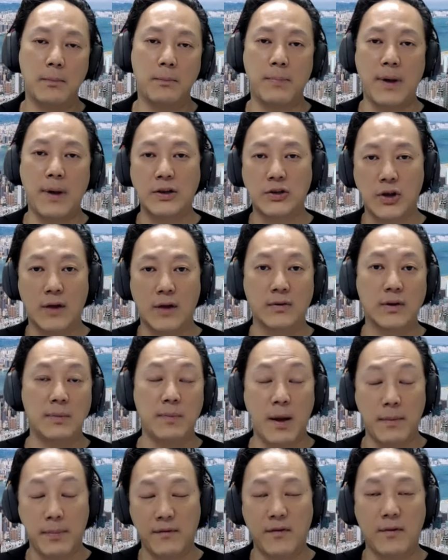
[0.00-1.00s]
based on the
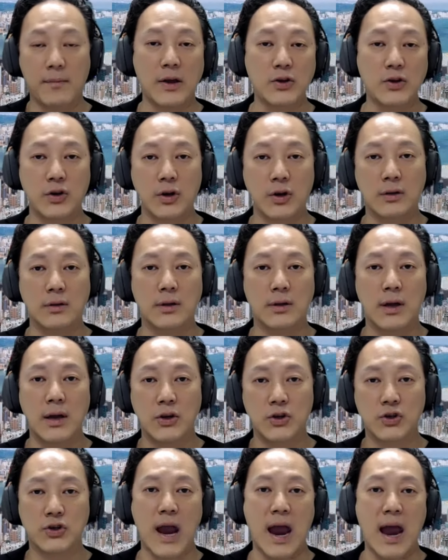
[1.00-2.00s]
public information
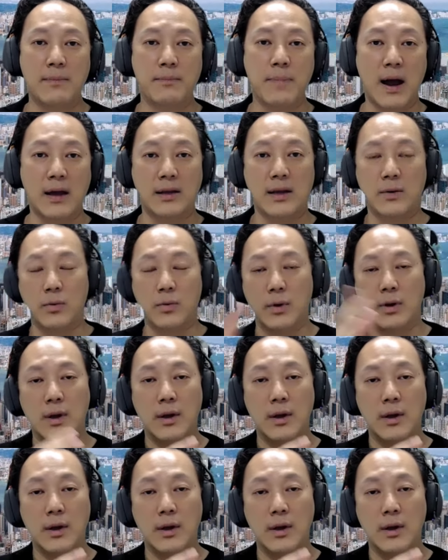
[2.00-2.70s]
shared by the,